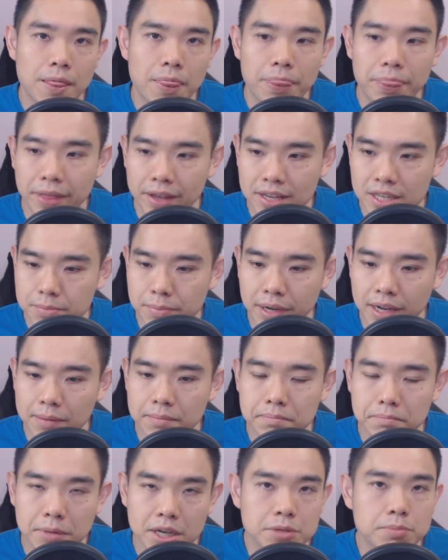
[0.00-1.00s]
things
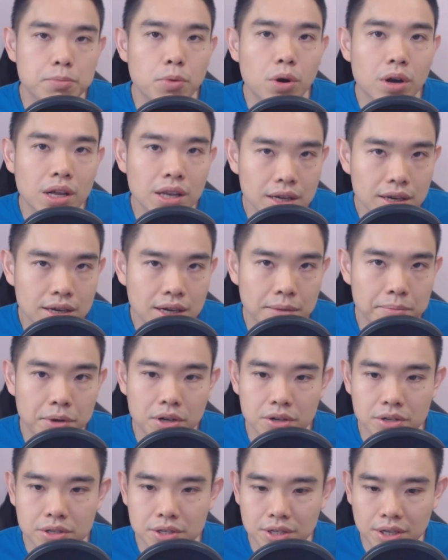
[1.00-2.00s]
become much more clear-cut
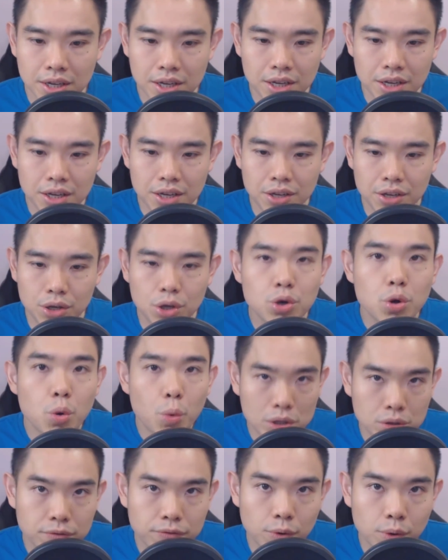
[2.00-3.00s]
because you know
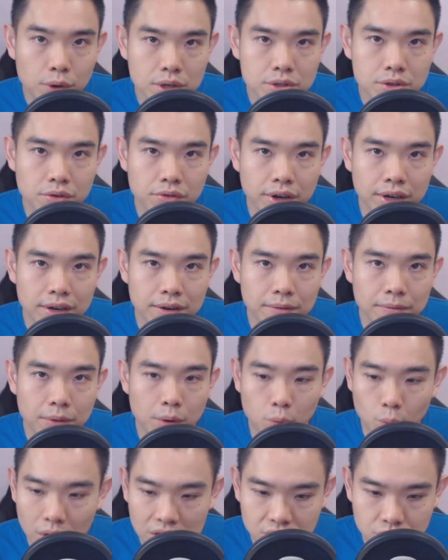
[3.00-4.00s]
what to focus on, right?
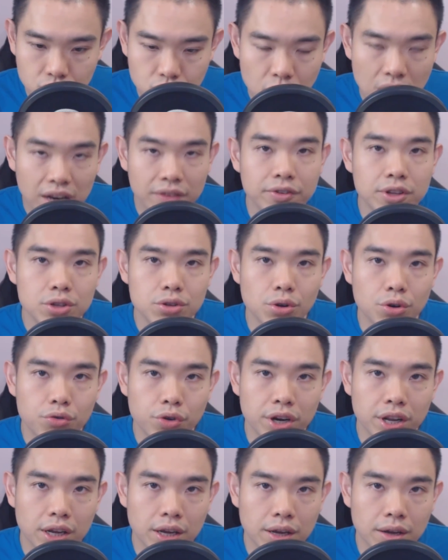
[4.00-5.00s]
What's relevant to your
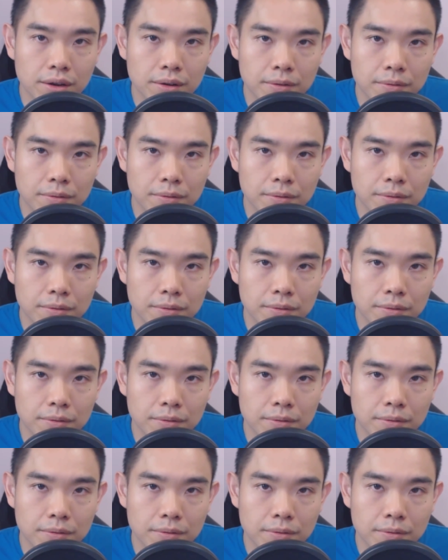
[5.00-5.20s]
trading.